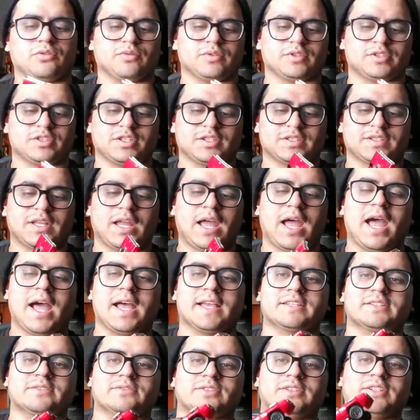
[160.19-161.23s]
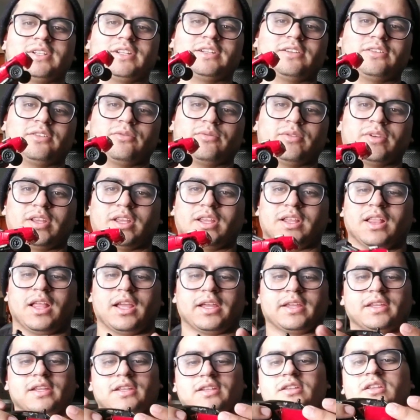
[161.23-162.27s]
was just a hassle, and I didn't really
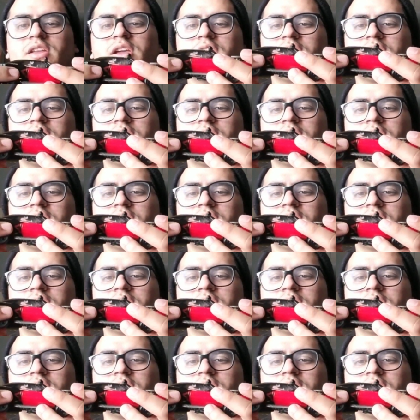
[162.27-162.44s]
like it.